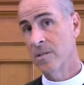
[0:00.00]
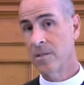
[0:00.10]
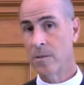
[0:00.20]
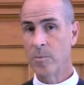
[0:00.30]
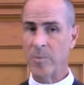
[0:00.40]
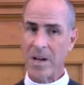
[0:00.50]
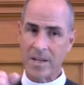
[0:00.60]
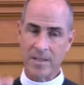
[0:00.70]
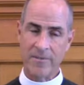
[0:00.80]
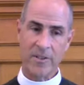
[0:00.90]
So
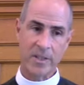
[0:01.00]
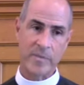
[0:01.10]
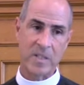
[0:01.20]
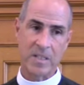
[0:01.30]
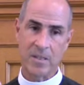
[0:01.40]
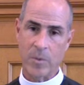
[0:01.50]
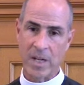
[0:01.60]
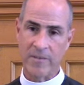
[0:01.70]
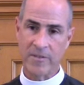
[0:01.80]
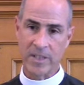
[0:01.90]
proxy forgiveness is when
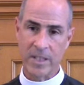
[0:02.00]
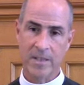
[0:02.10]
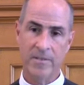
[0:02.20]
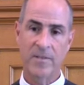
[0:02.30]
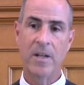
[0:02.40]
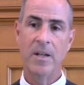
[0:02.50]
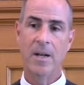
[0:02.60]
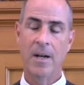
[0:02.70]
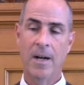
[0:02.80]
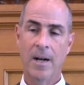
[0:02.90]
I forgive
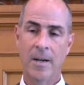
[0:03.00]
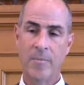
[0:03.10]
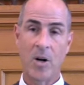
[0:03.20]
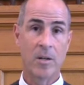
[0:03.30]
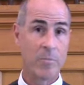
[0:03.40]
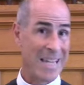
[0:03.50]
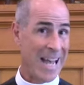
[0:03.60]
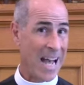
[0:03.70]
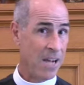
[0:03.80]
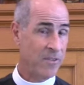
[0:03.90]
on
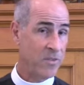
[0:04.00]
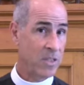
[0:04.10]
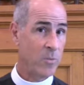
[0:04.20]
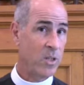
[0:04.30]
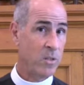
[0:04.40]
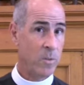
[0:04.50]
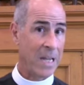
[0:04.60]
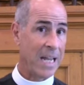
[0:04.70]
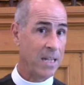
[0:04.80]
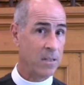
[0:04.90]
behalf of someone who
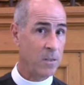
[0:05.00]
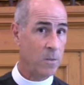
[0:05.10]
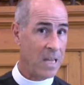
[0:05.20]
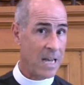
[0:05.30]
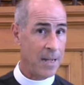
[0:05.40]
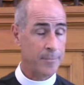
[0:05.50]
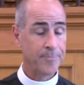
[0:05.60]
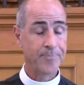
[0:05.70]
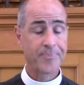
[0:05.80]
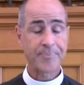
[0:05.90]
can't do that